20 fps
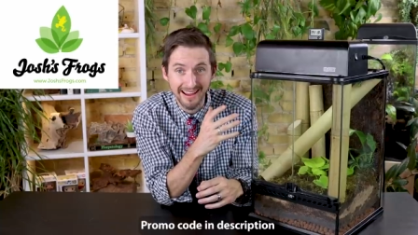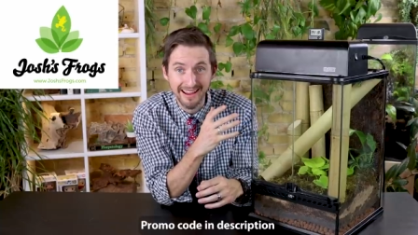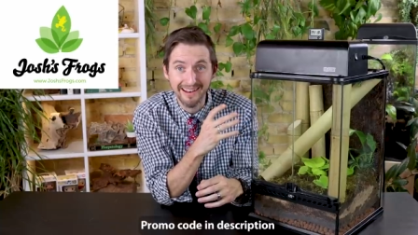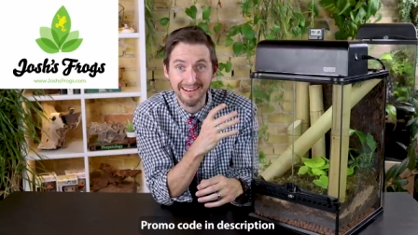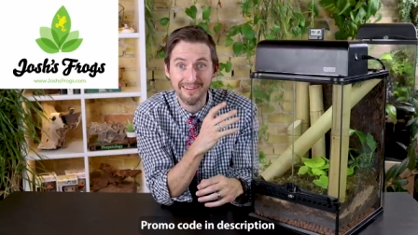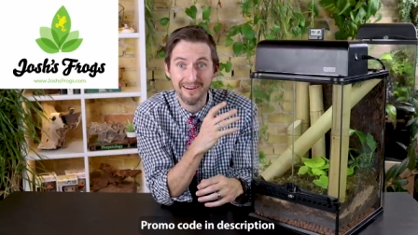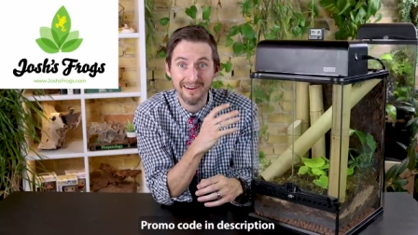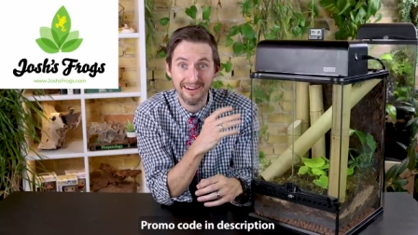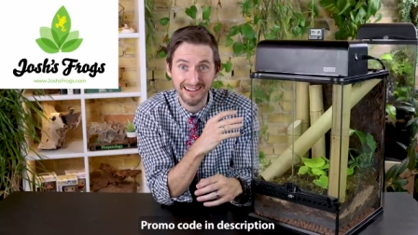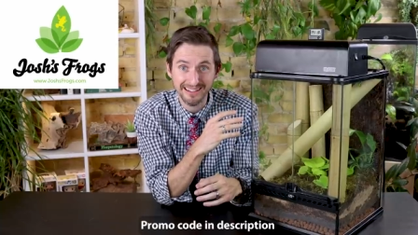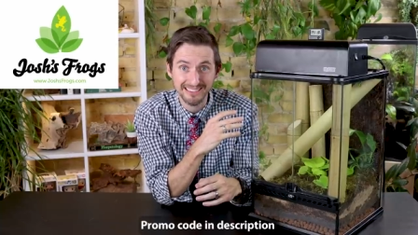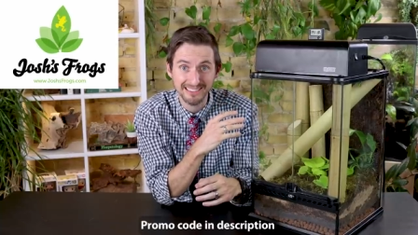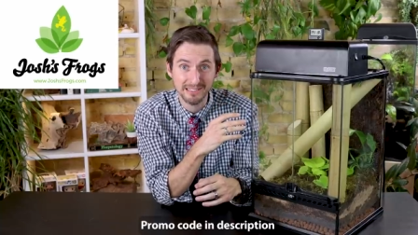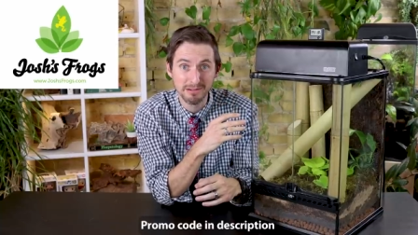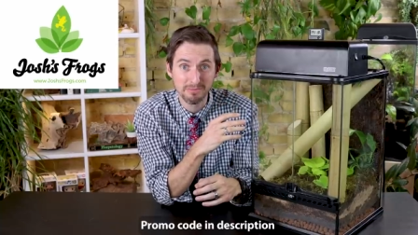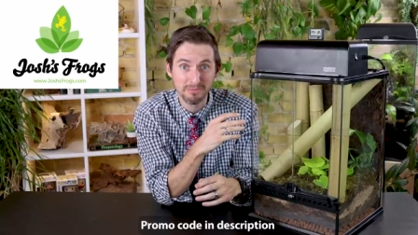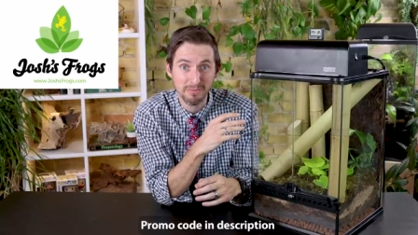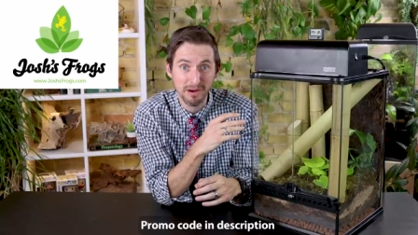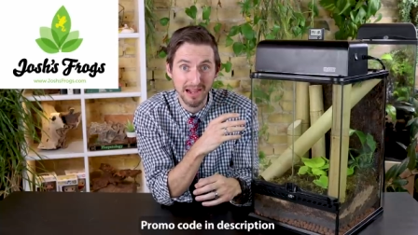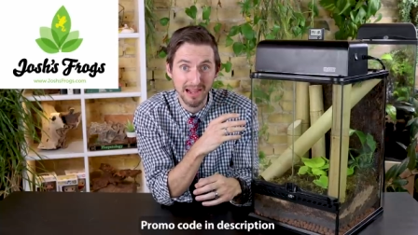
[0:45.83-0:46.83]
an
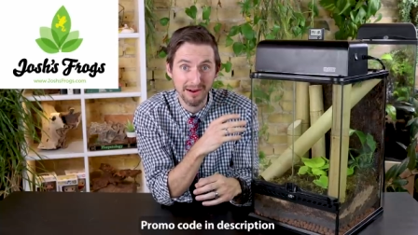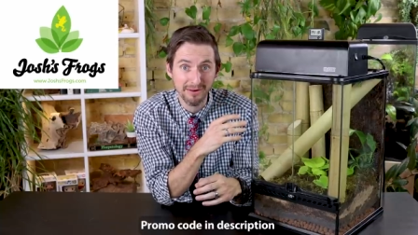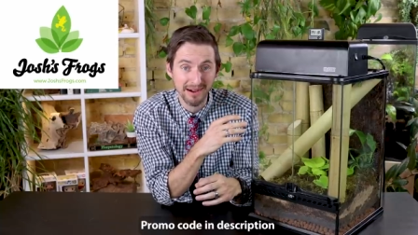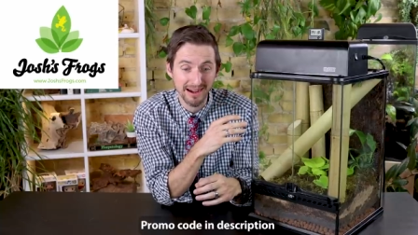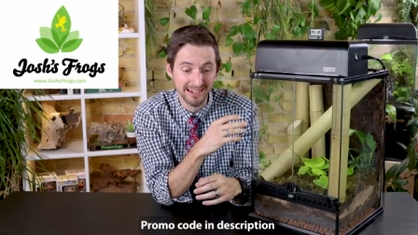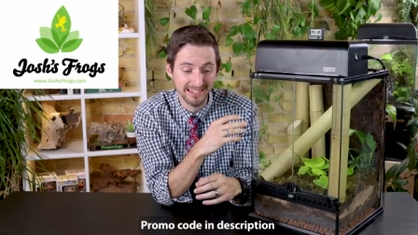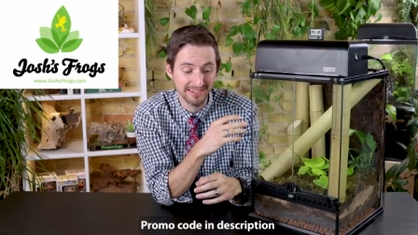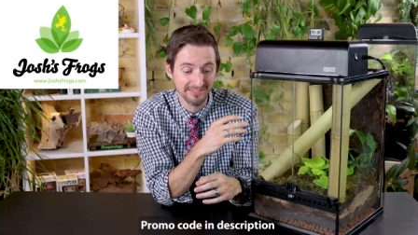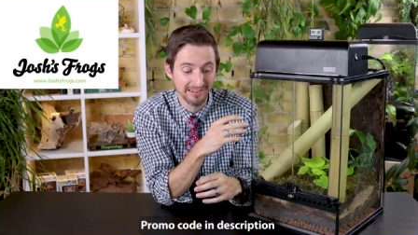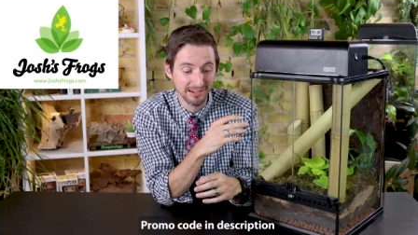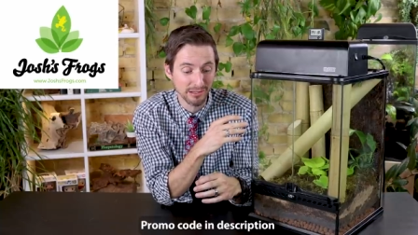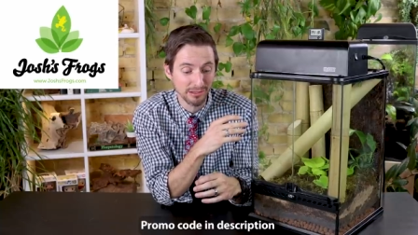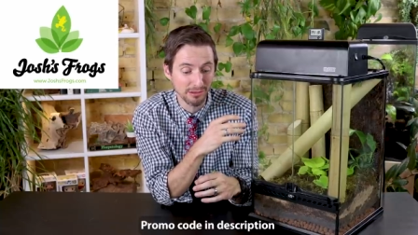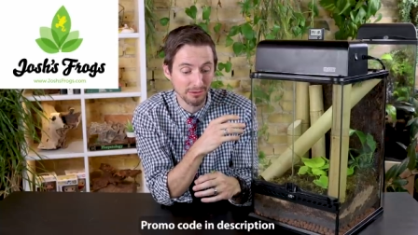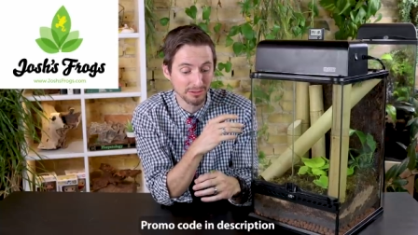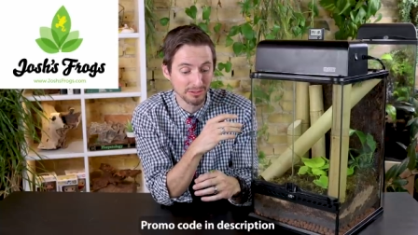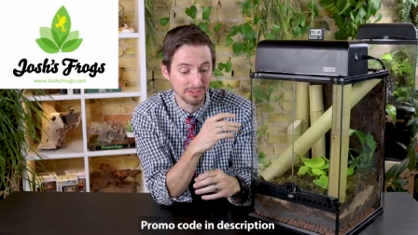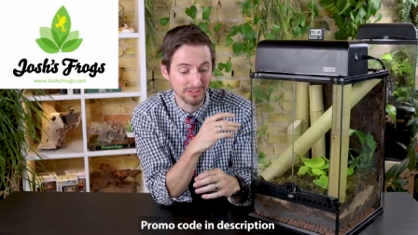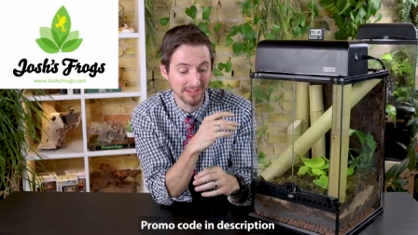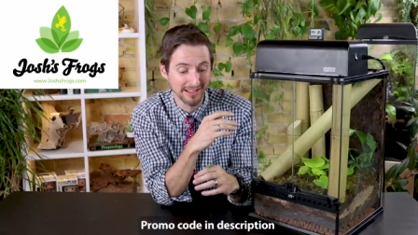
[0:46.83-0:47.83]
awesome bioactive
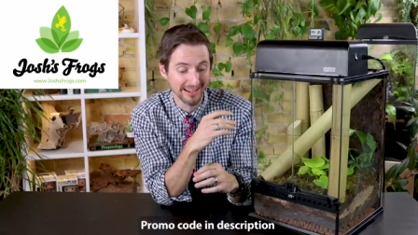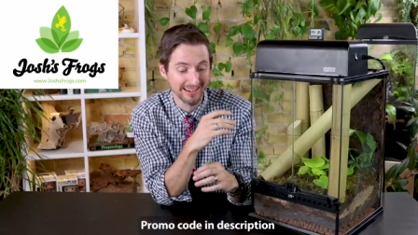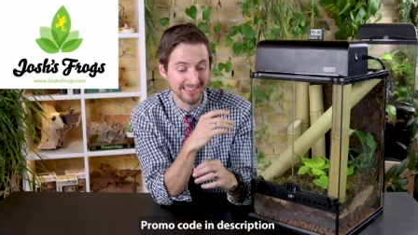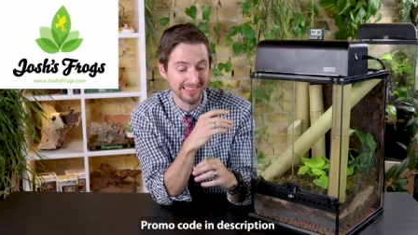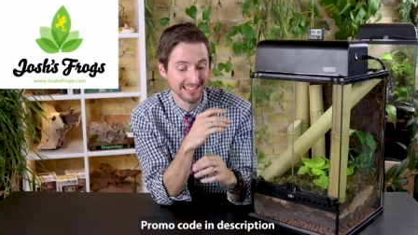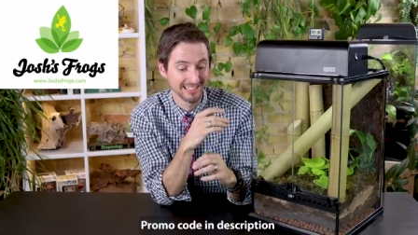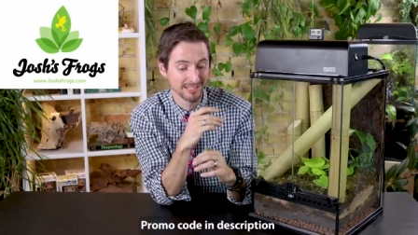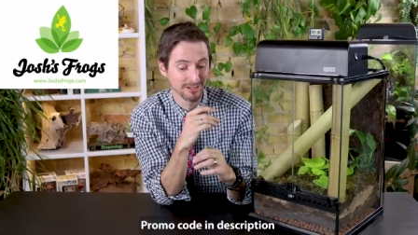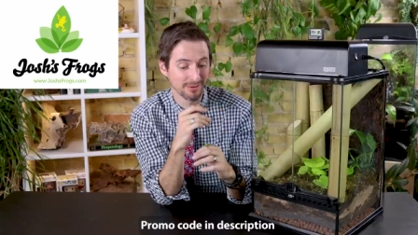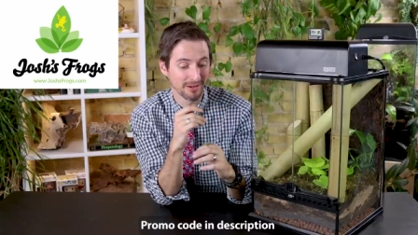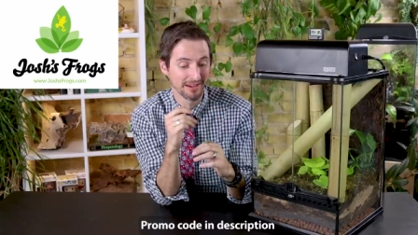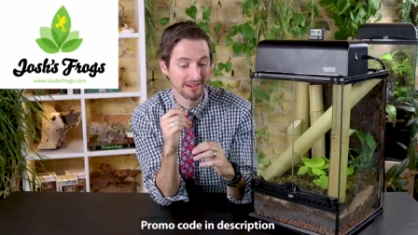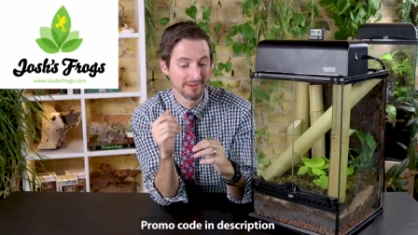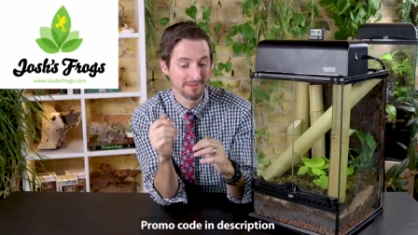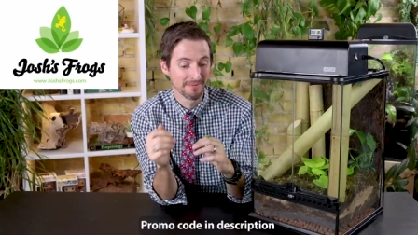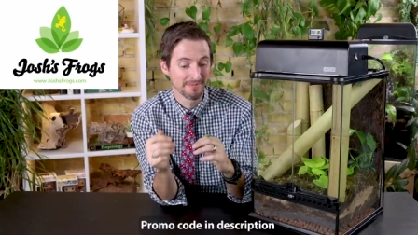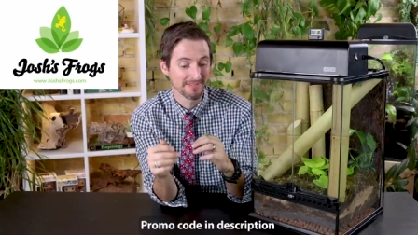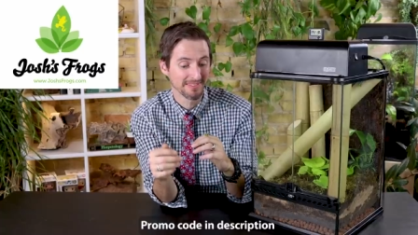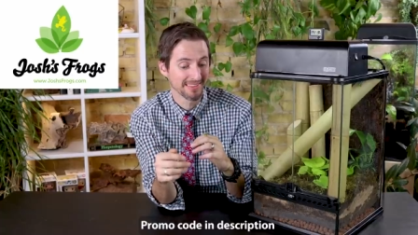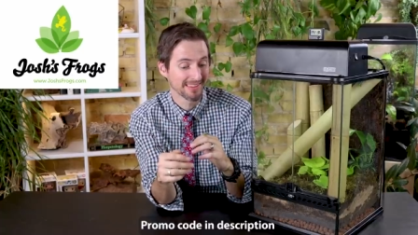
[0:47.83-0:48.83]
enclosure like this one.